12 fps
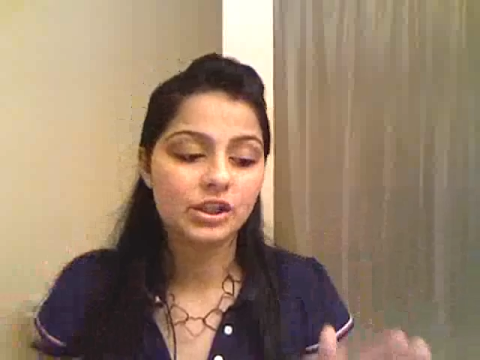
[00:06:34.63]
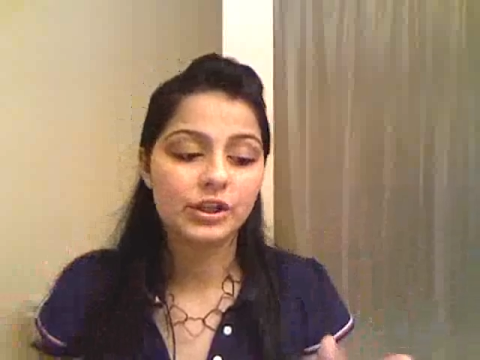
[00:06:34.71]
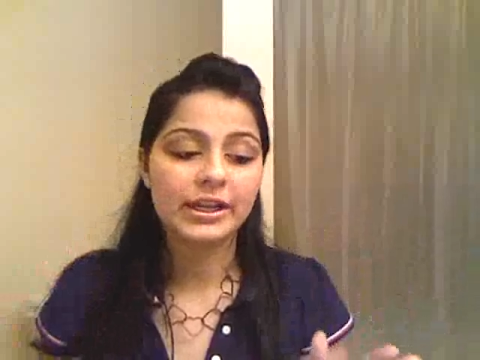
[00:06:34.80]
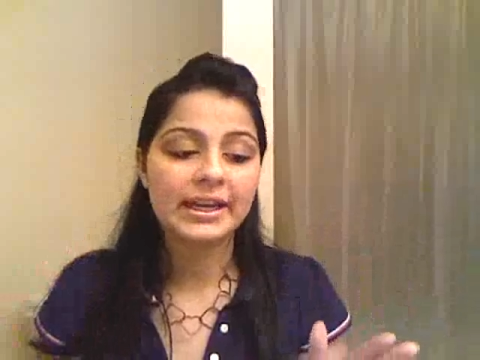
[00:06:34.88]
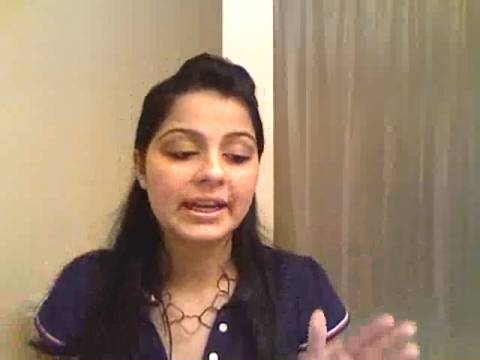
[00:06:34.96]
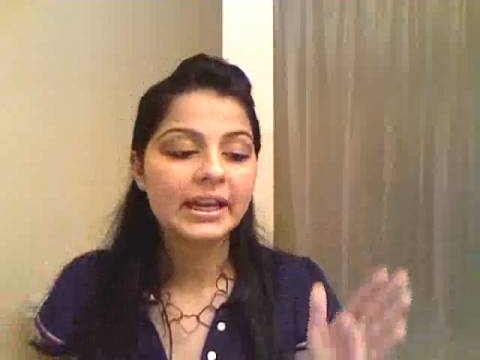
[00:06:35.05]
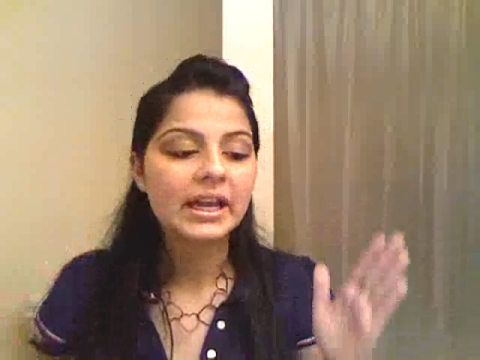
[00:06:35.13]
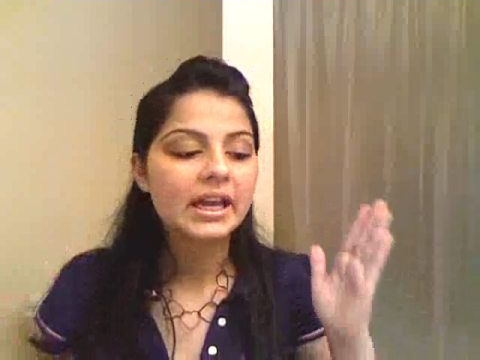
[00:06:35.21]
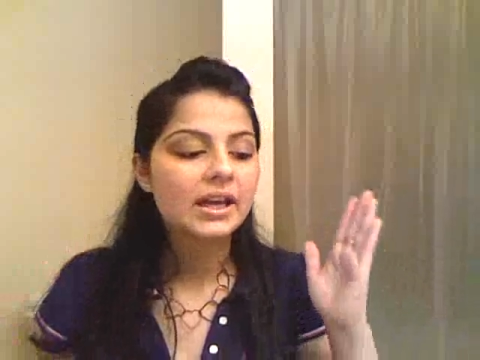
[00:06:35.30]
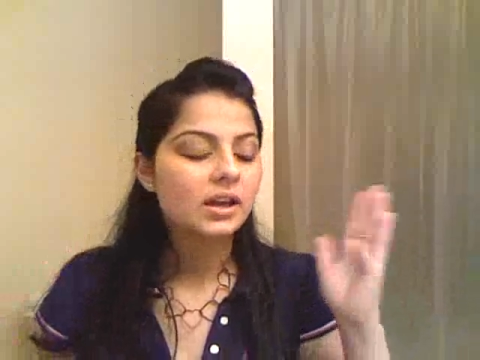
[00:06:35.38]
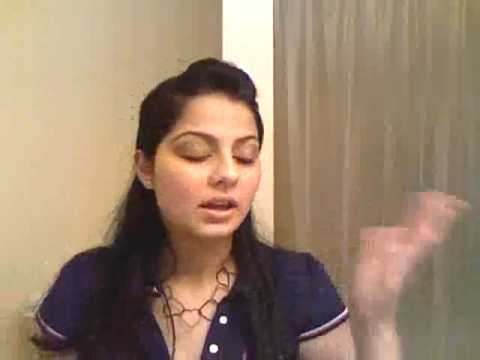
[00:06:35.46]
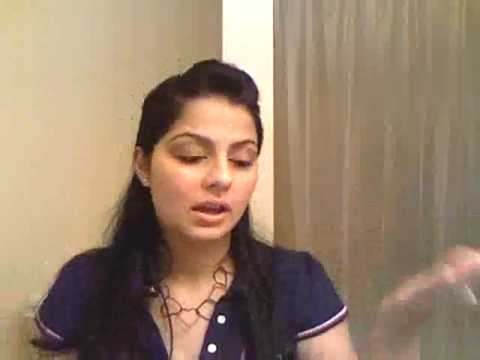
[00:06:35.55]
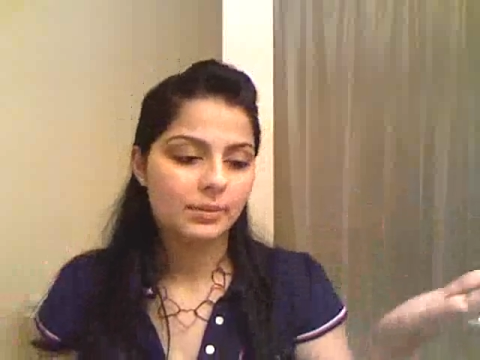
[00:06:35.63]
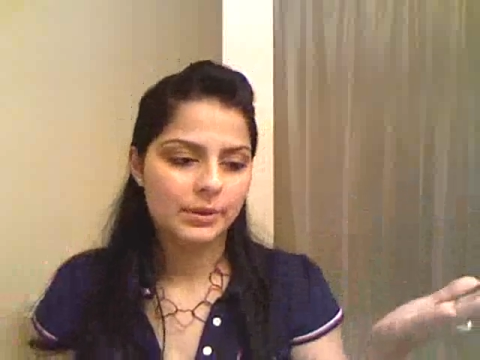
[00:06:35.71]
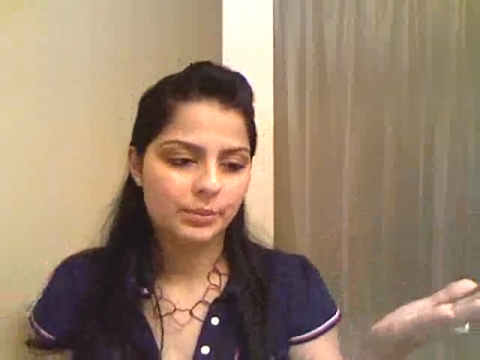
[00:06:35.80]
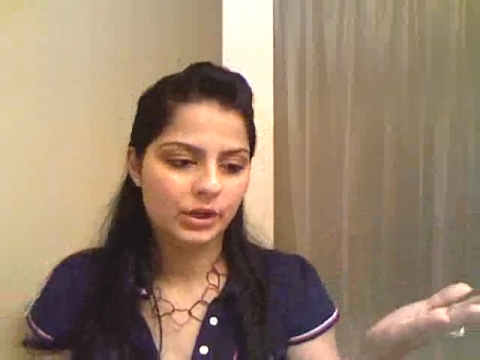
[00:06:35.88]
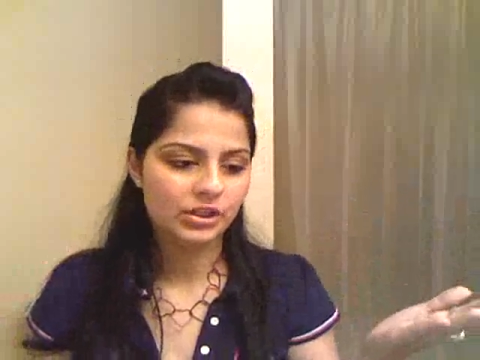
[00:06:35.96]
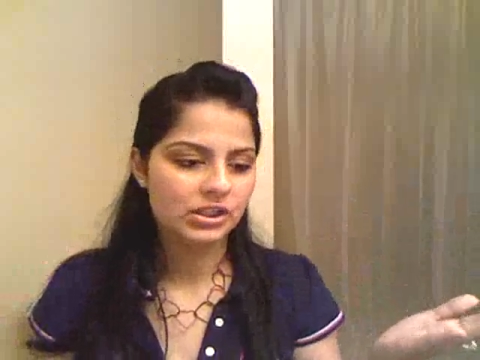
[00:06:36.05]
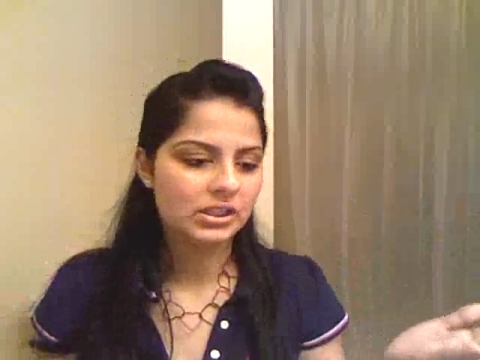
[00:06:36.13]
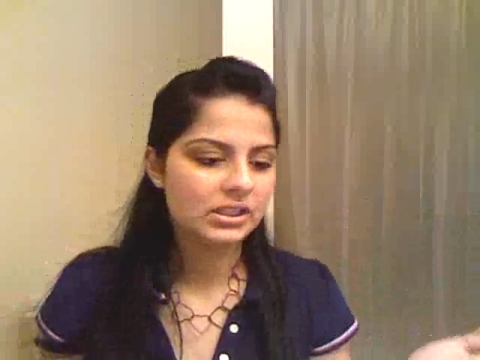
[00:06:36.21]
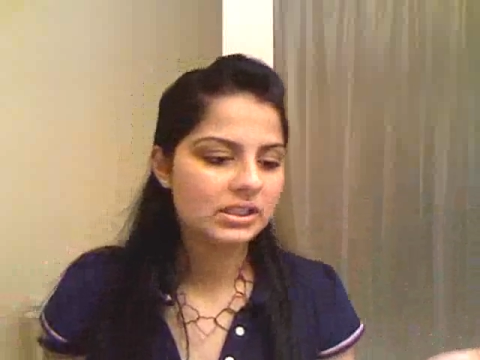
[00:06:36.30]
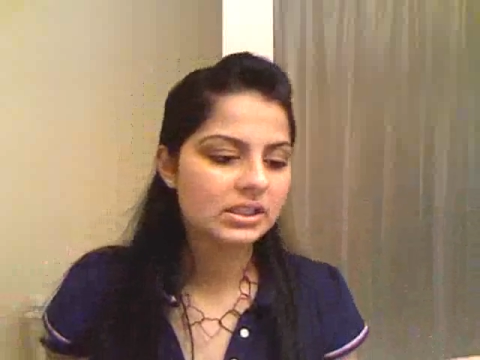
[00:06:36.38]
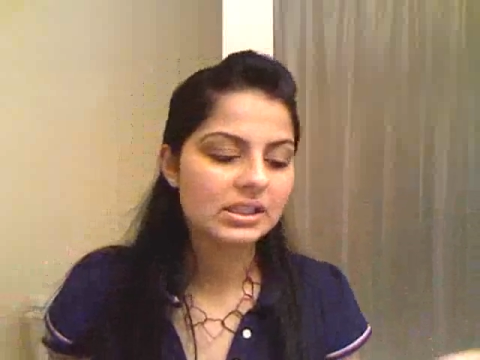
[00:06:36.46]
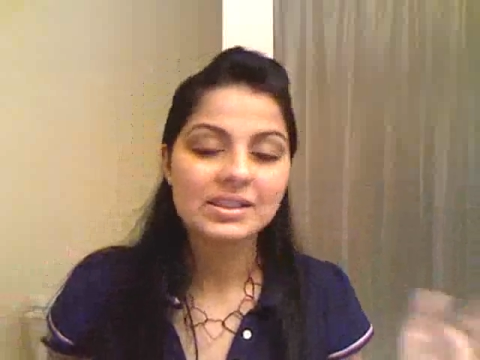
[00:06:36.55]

You're getting, how many brushes?